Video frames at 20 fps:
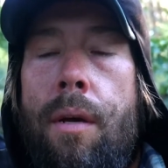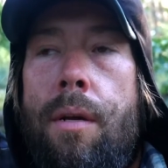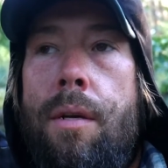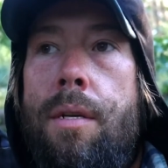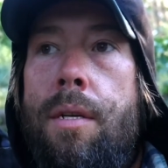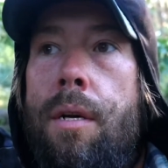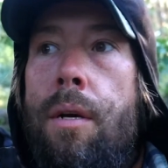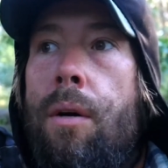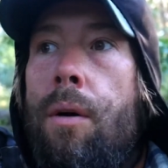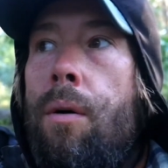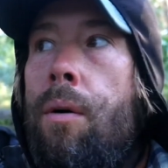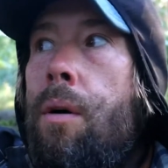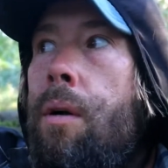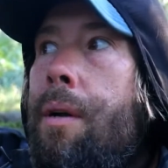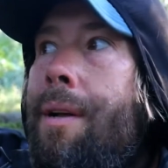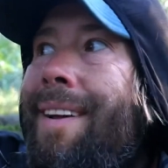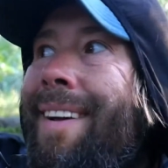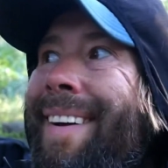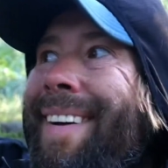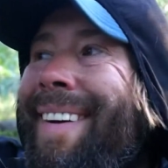So
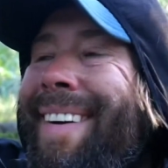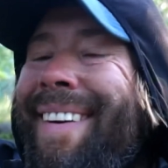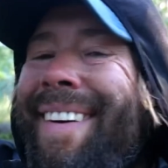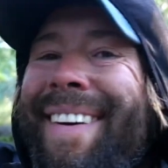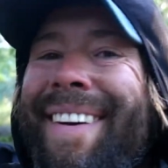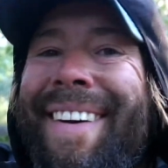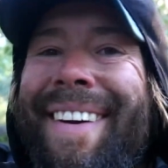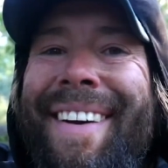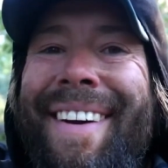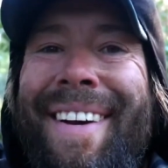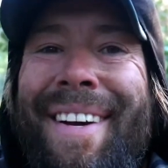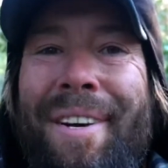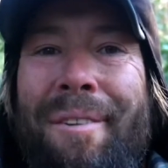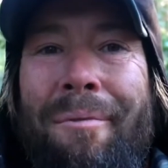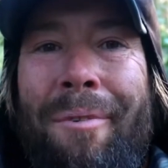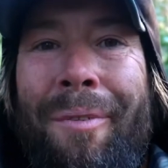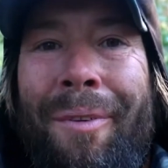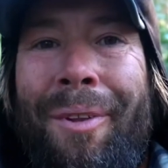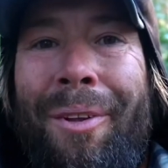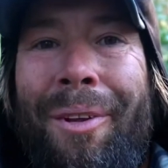
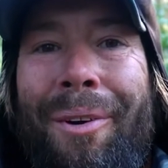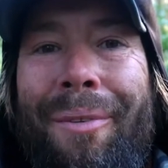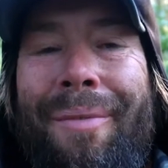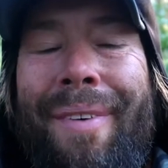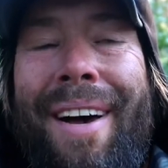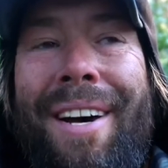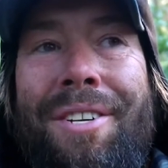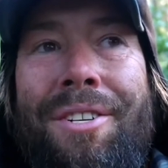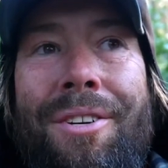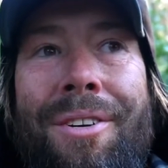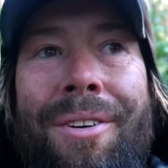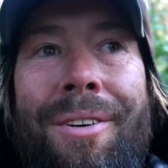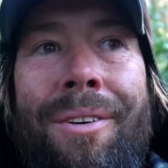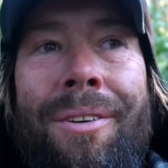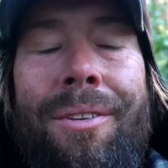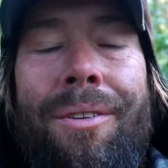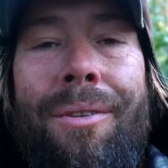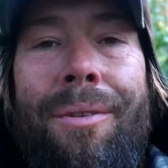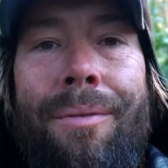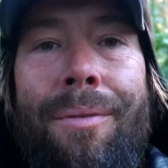moving a little faster,
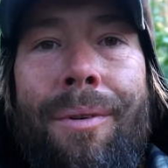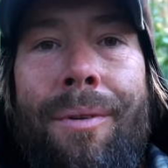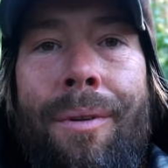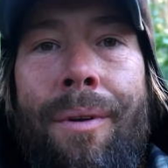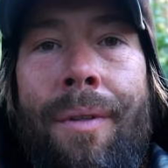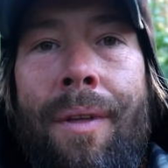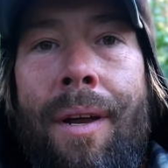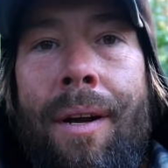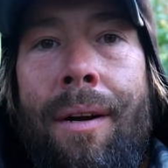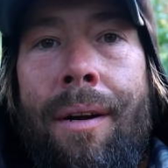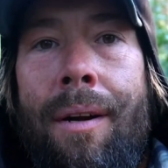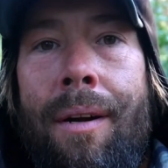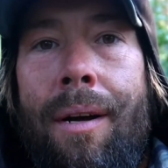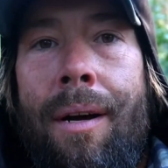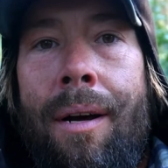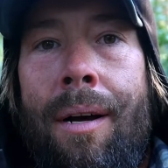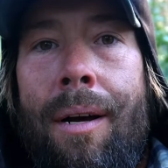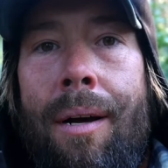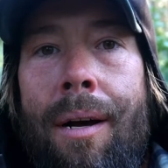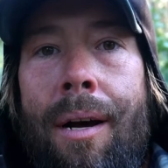a little further than
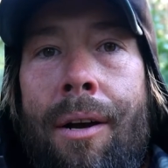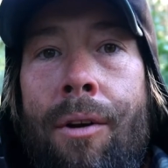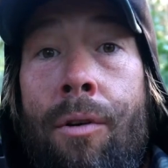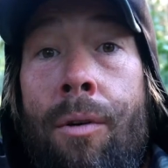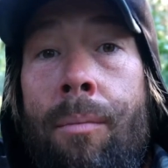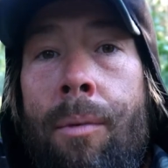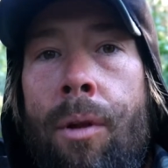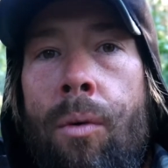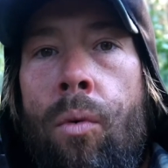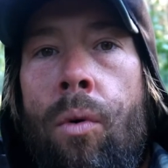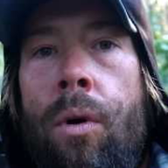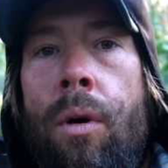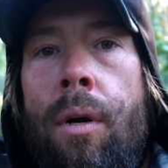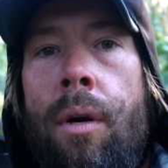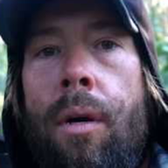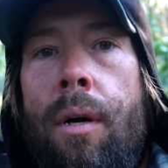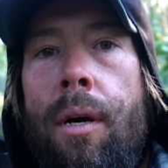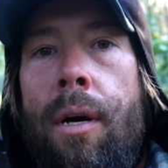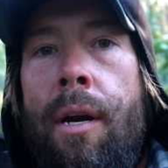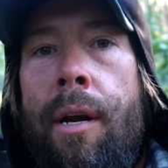I normally
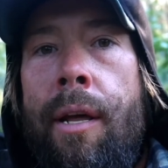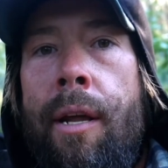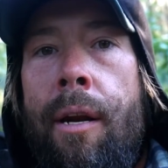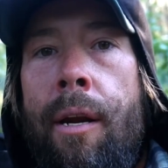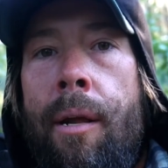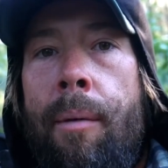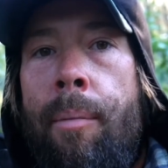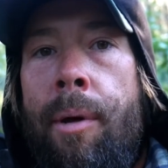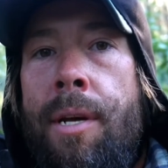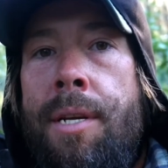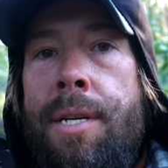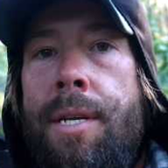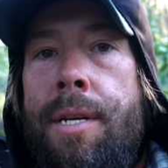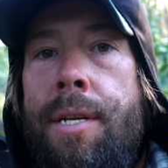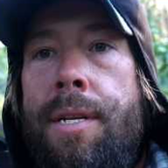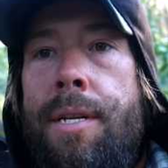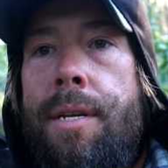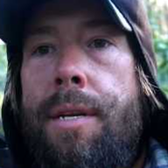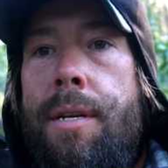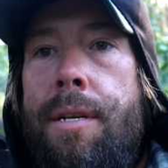would on a day-to-day
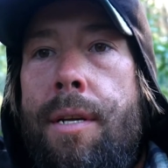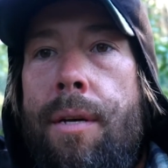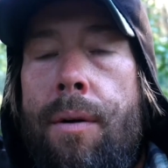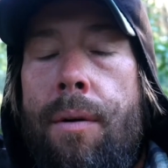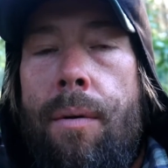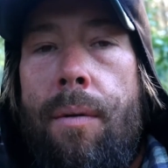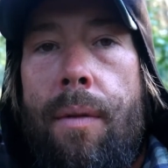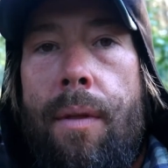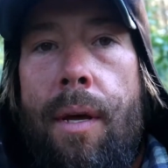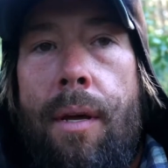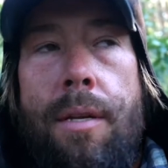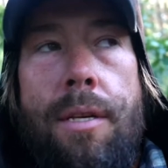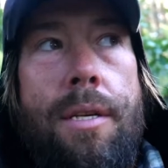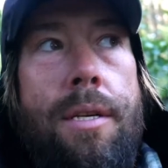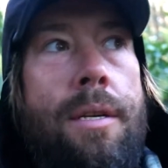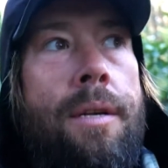basis. So that's